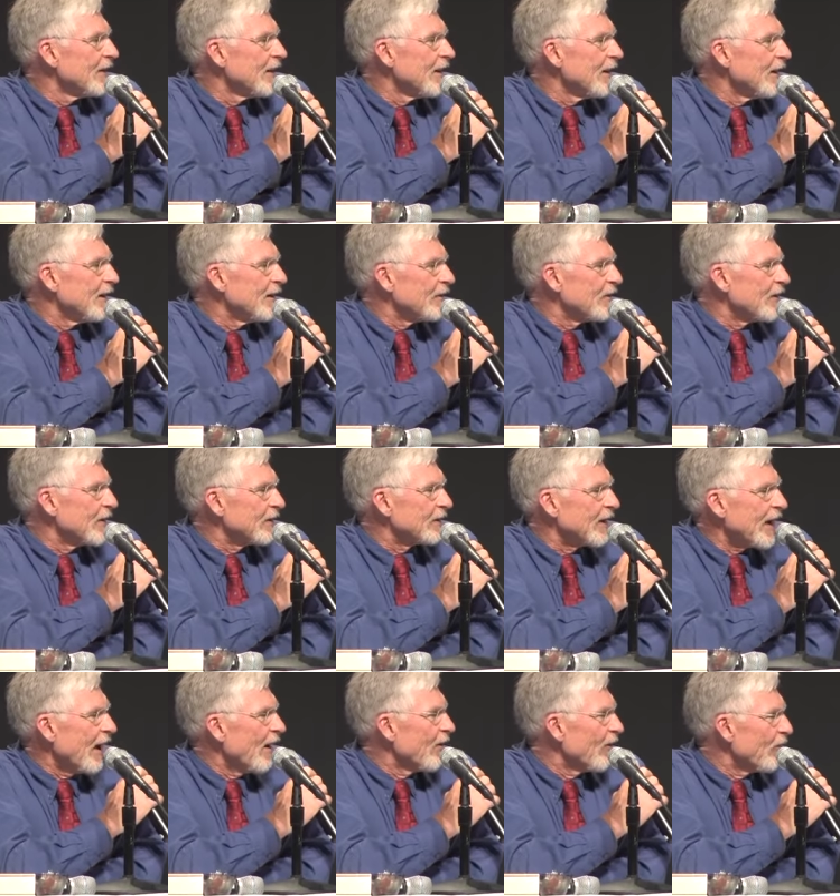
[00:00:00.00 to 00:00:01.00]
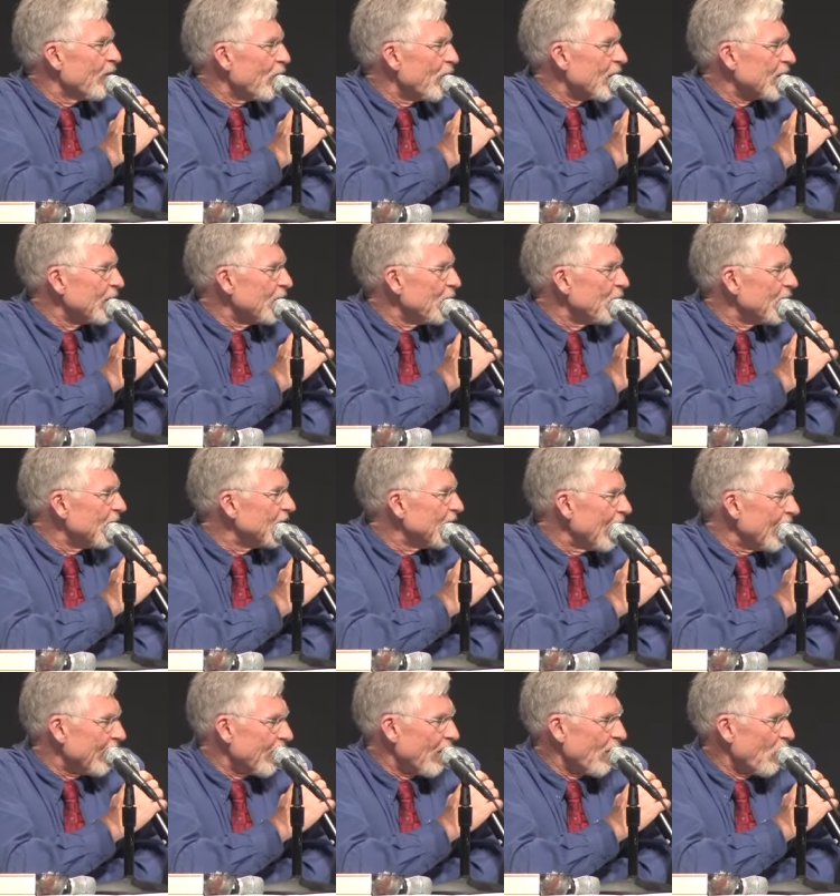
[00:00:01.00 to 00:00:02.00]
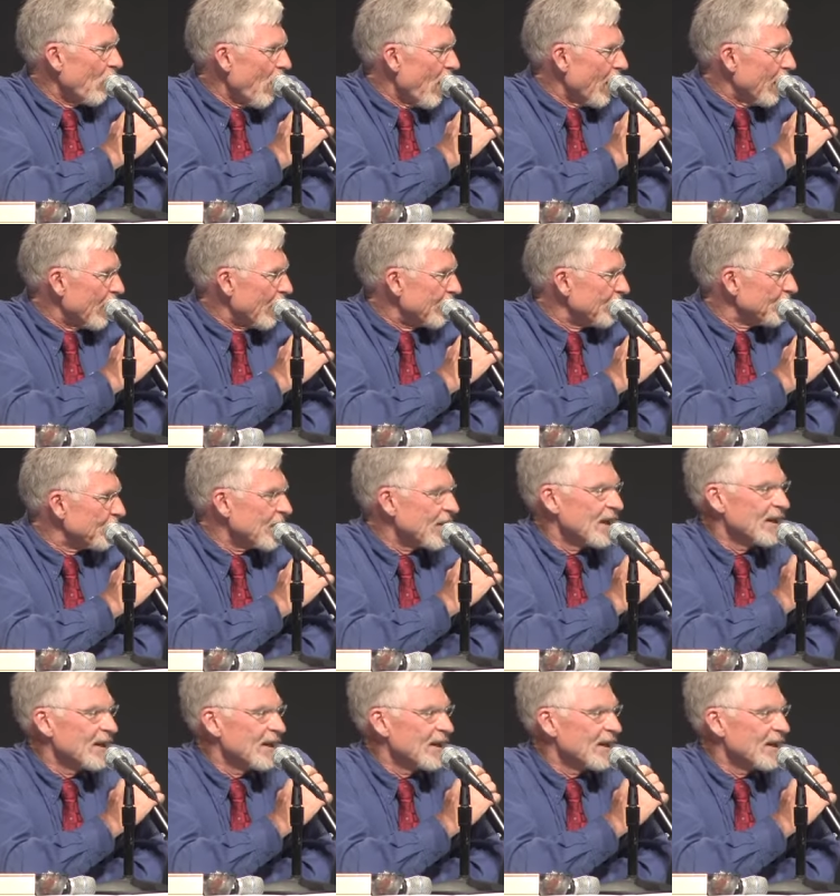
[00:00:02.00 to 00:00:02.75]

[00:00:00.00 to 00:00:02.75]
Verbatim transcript: uh, that California would take our water.